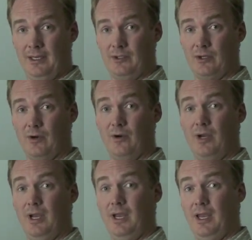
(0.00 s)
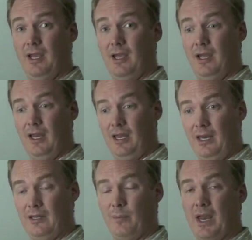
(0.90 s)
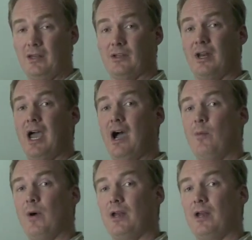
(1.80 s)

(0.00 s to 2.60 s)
So it depends on how